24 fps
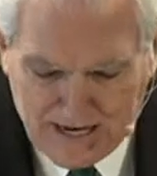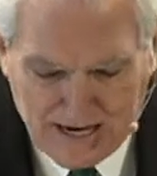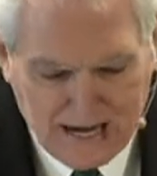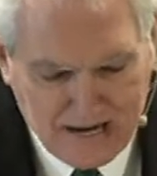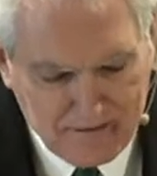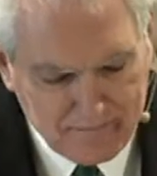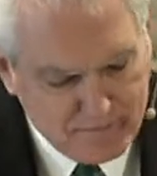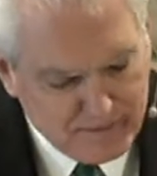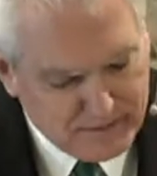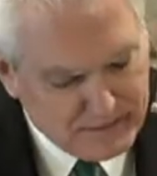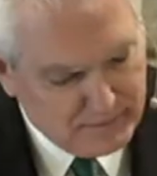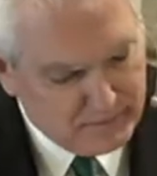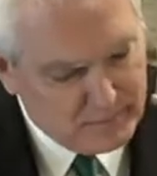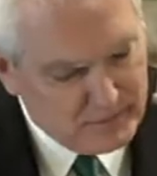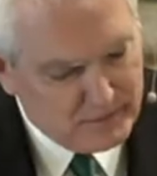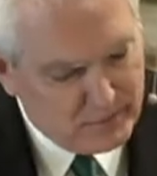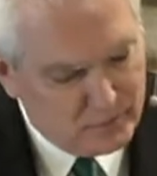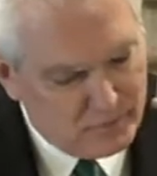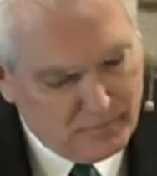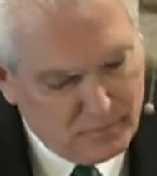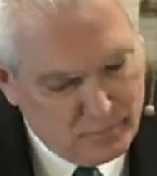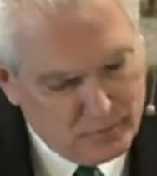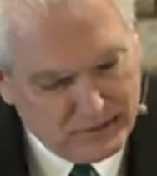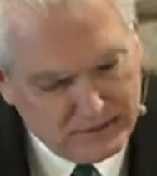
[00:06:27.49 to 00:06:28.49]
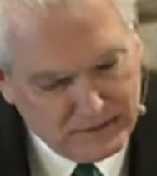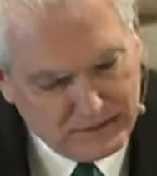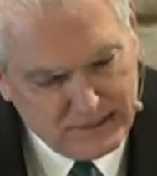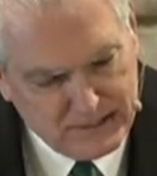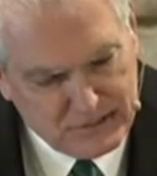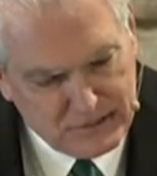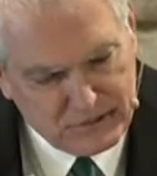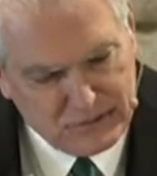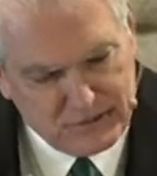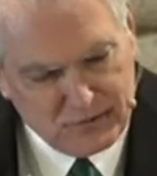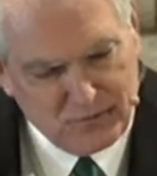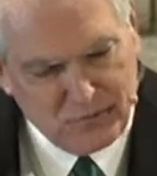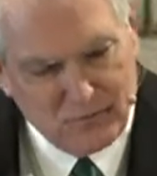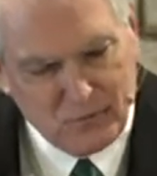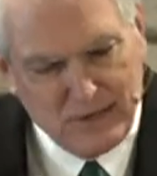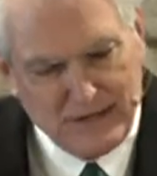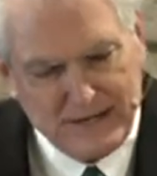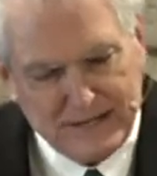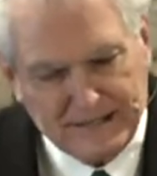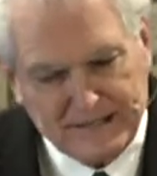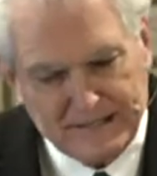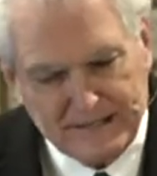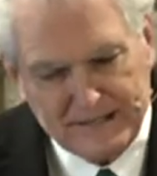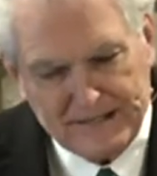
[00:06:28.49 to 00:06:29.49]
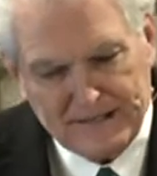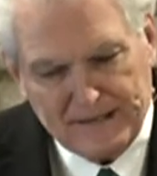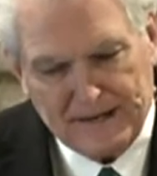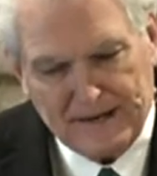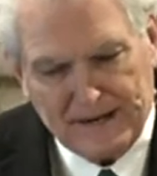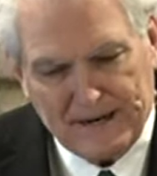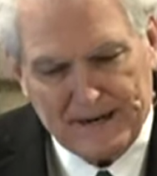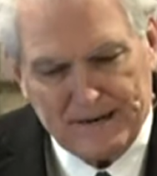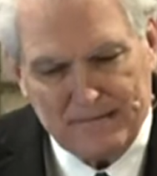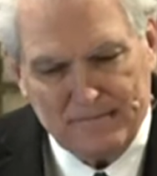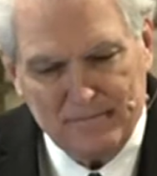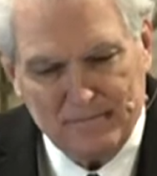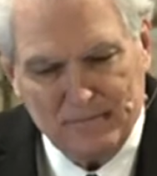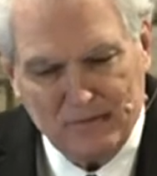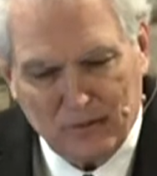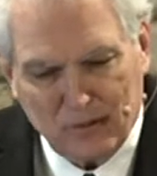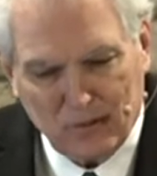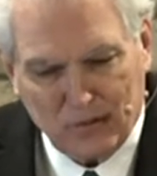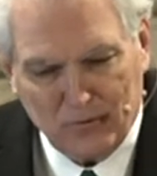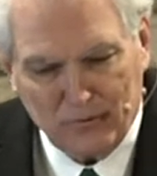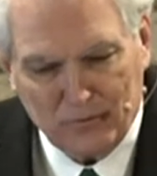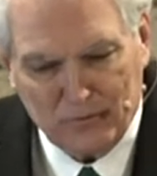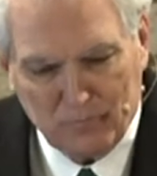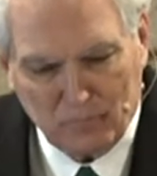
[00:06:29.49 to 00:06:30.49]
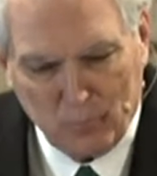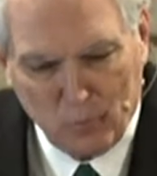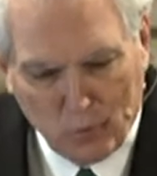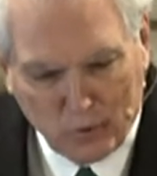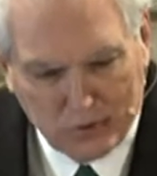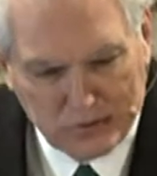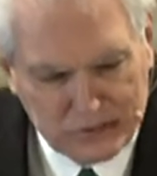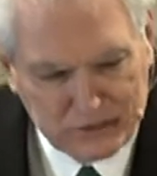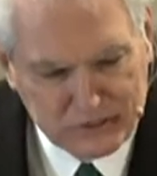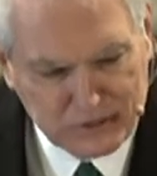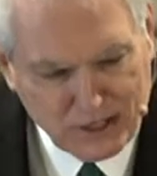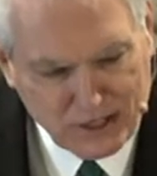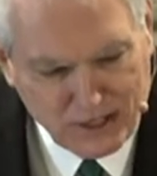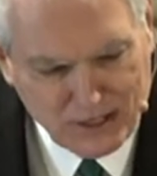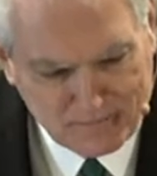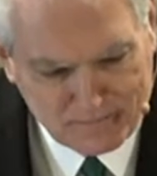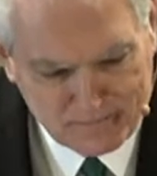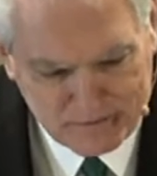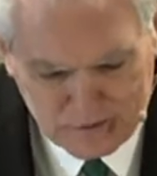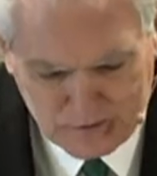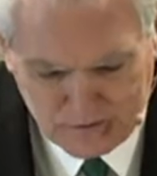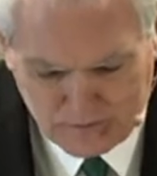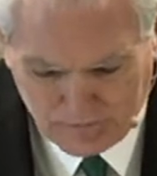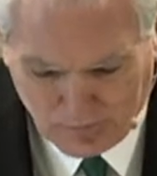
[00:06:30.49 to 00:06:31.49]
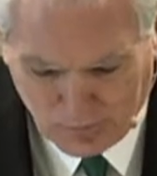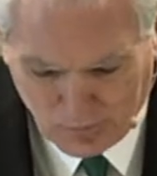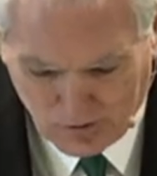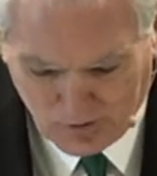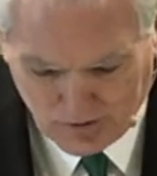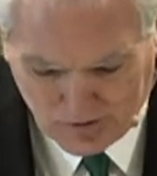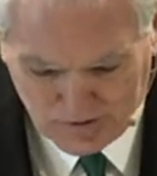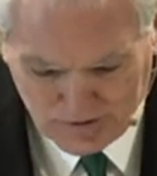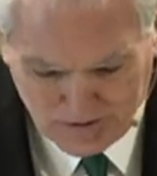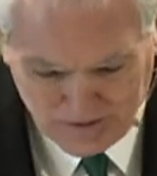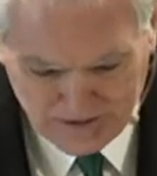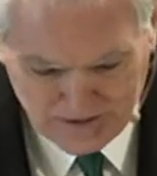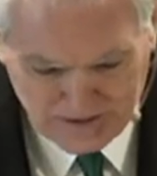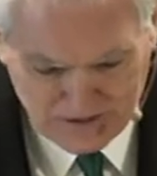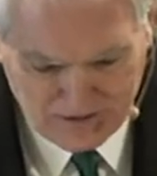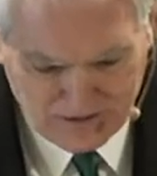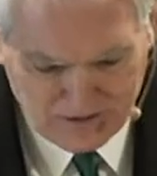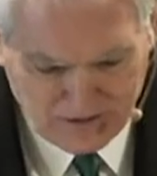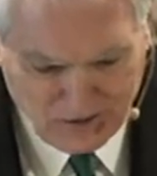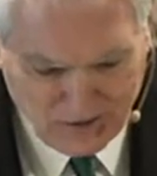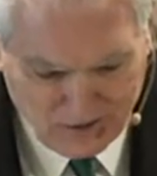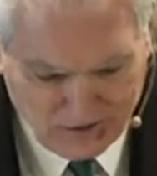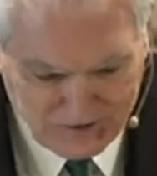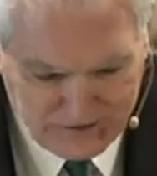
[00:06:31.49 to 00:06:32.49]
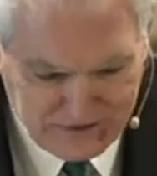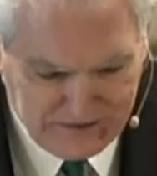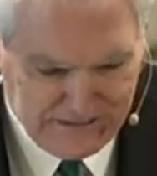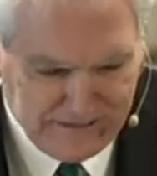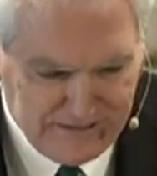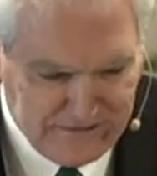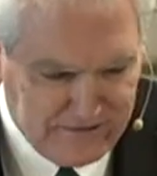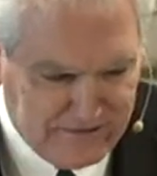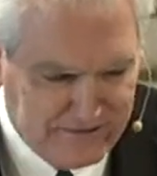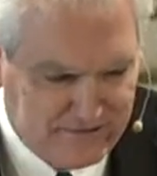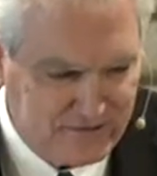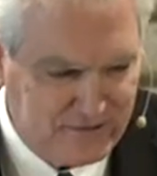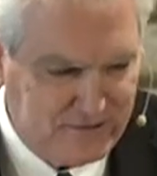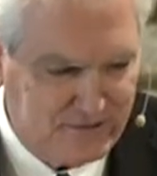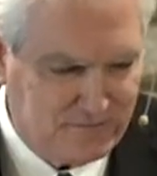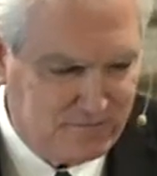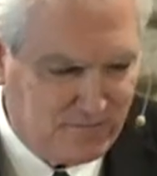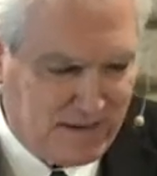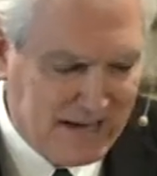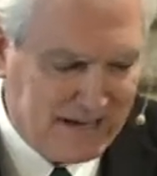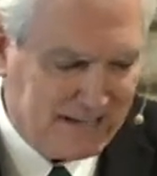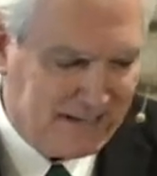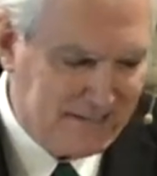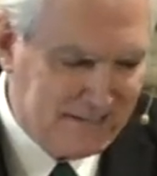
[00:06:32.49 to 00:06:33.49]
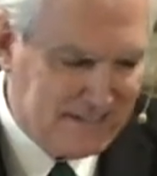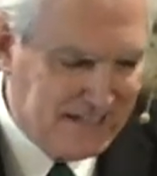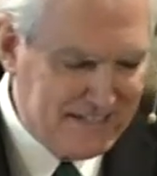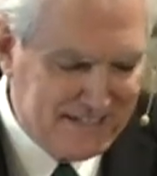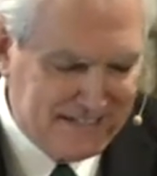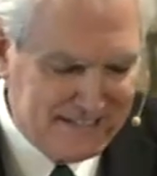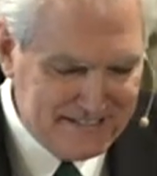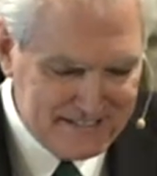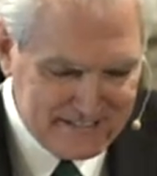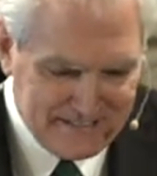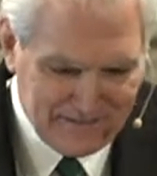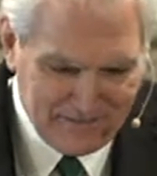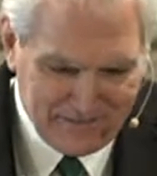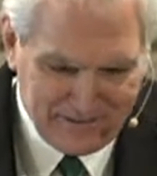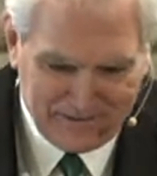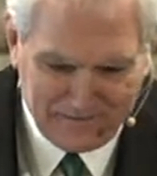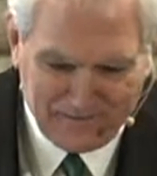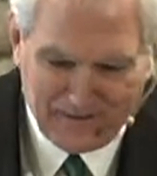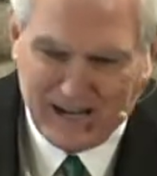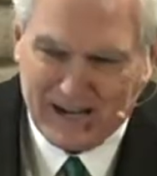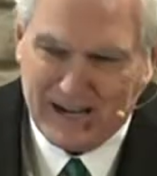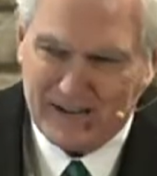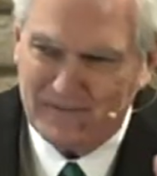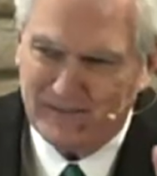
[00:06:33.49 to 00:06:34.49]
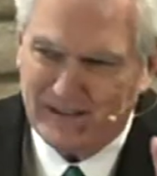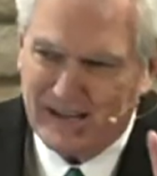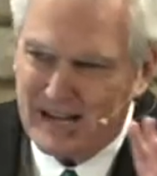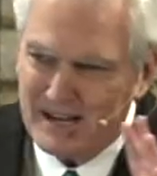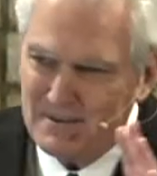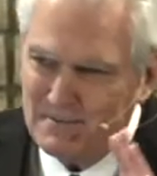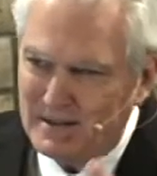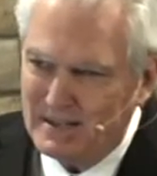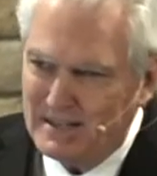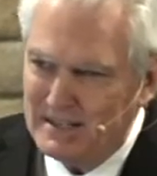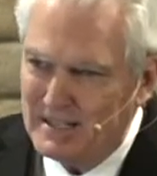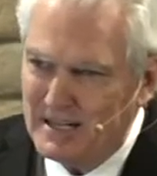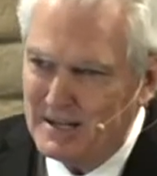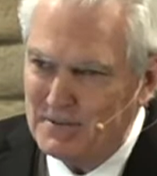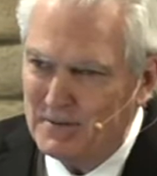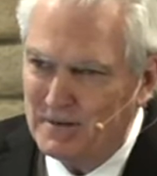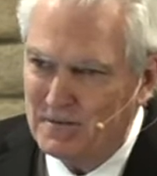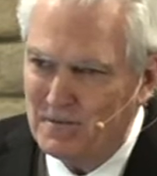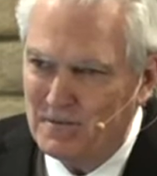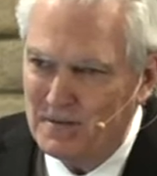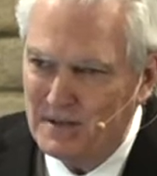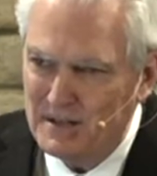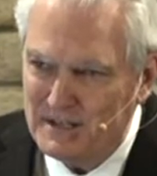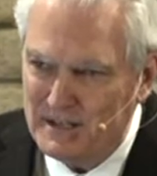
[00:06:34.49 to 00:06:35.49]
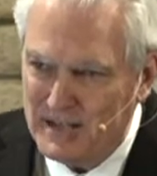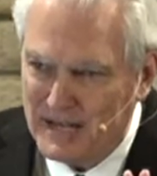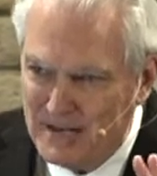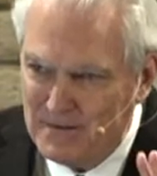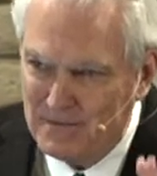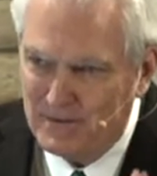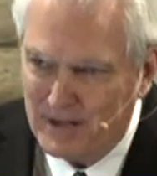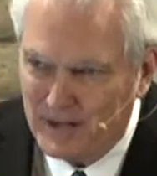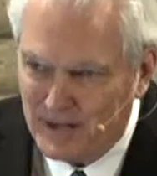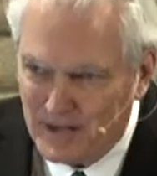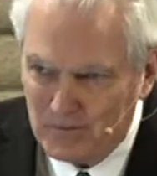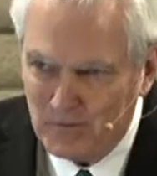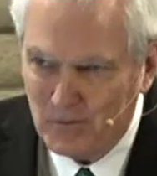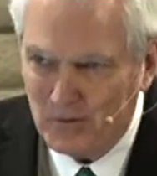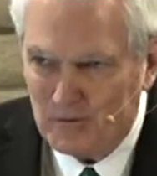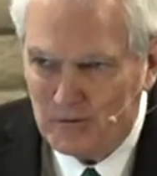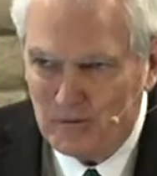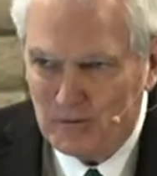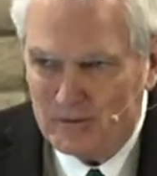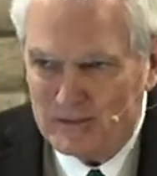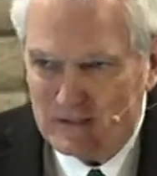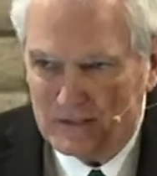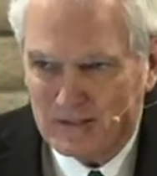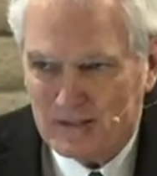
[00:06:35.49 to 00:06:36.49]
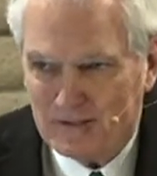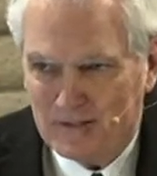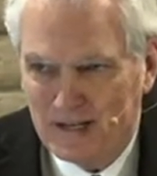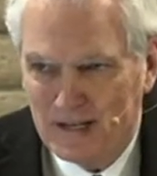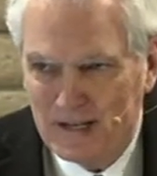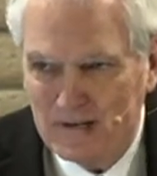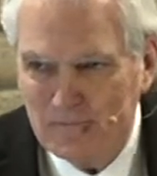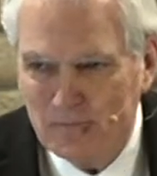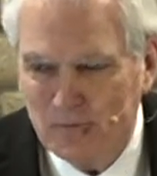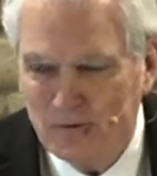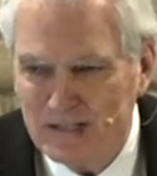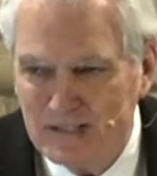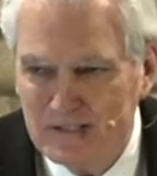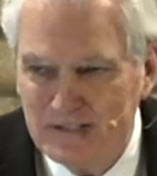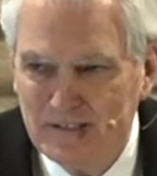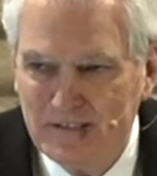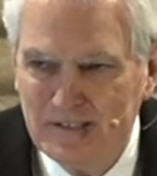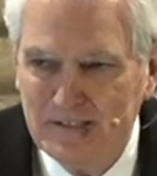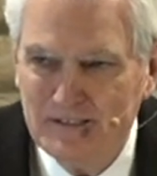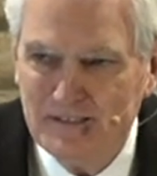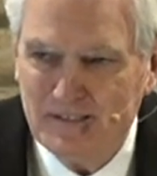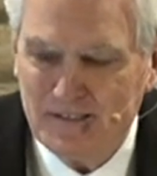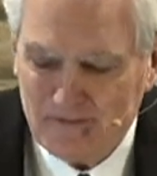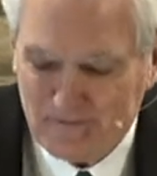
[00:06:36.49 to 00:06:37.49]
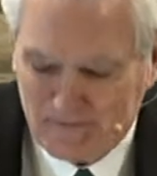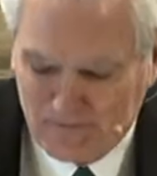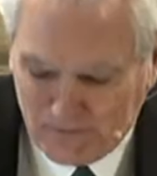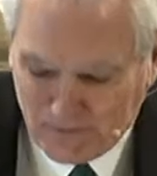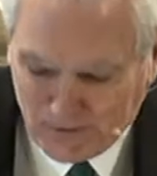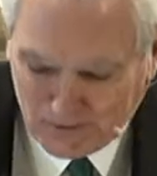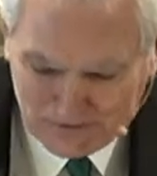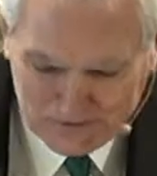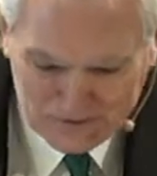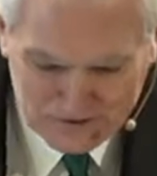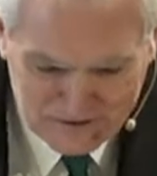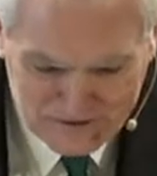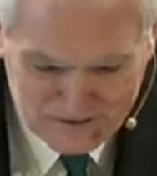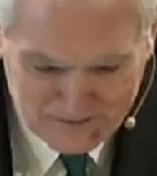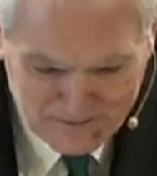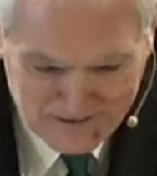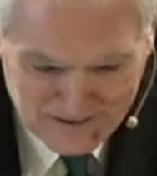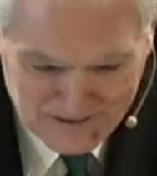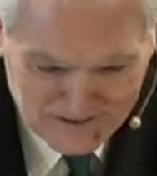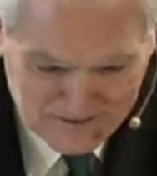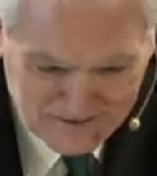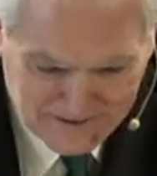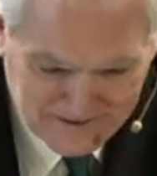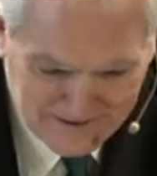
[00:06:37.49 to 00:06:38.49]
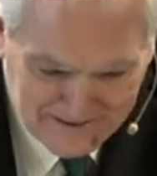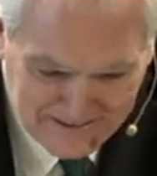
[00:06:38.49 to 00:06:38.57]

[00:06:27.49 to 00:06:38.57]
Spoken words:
I picked up a little book this week called More Psalms for All Seasons. Back in 1975, a guy by the name of David Hubbard, who is the president of Fuller Seminary